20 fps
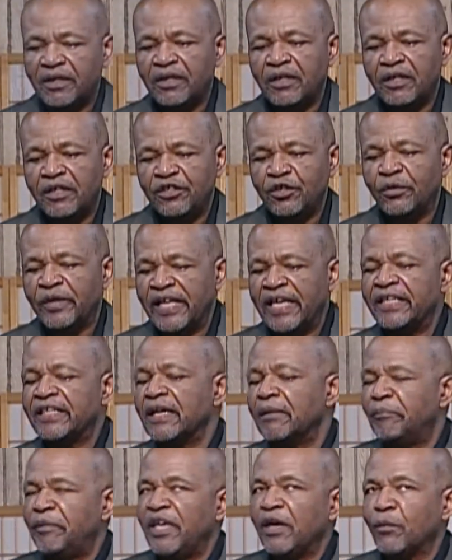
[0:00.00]
you'll end
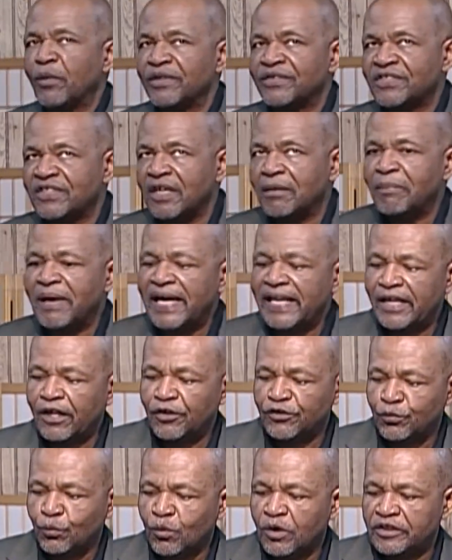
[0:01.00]
up being what somebody
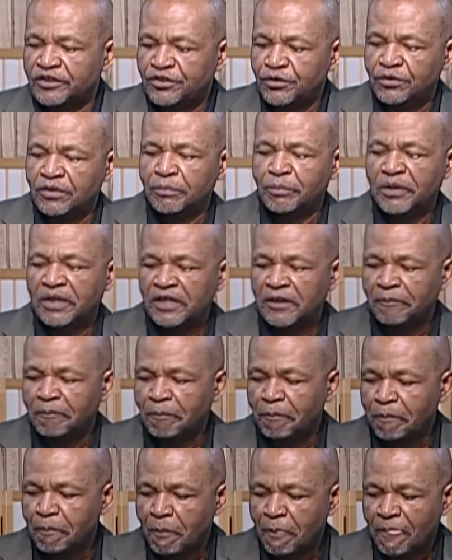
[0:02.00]
else wants you to be.
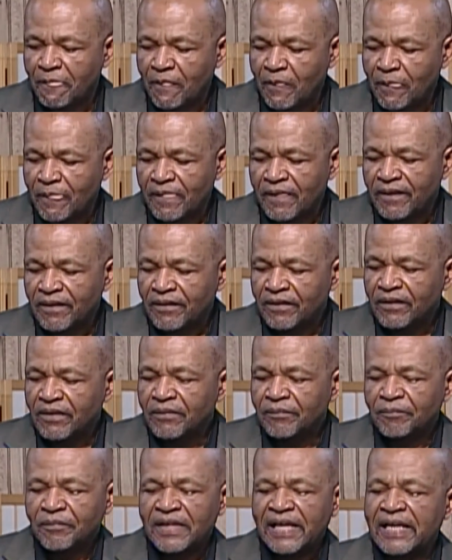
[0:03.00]

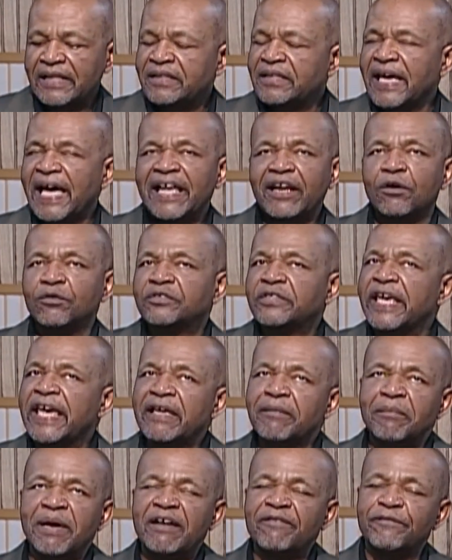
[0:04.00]
I don't take
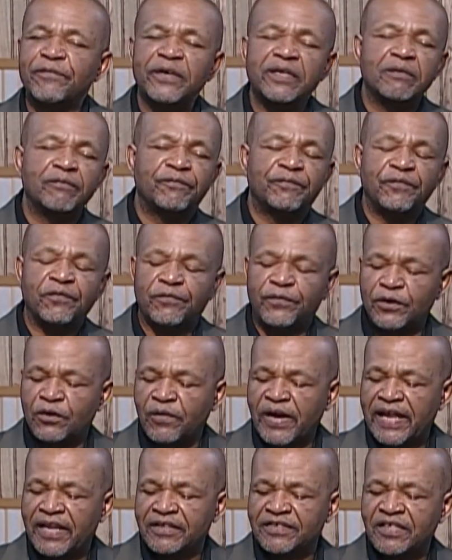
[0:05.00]
my freedom for
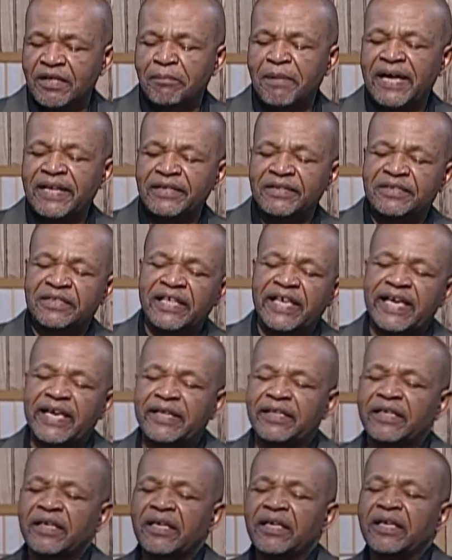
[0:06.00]
granted. Somebody said,
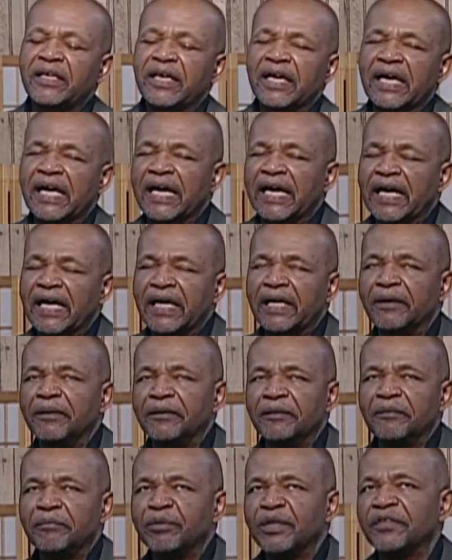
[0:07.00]

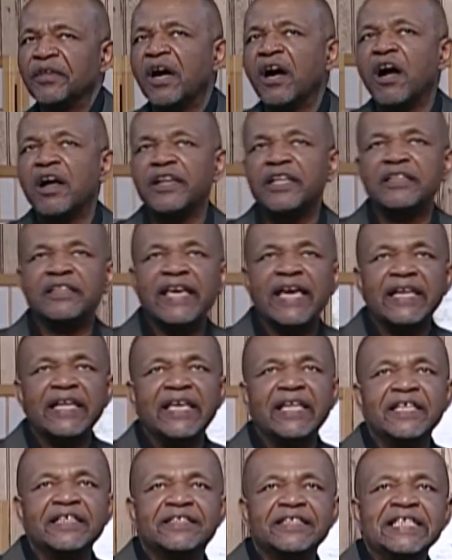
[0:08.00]
Brother Artie, that it
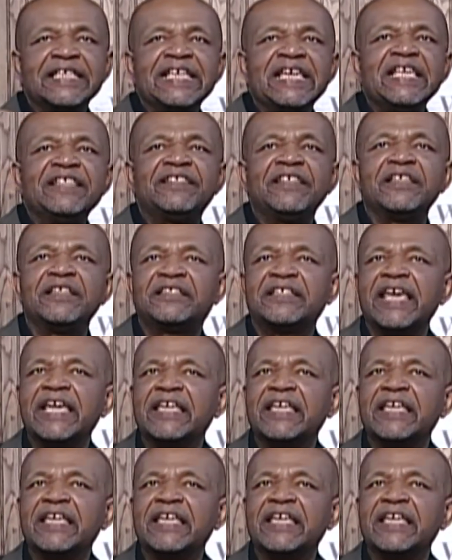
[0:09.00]
is easy to take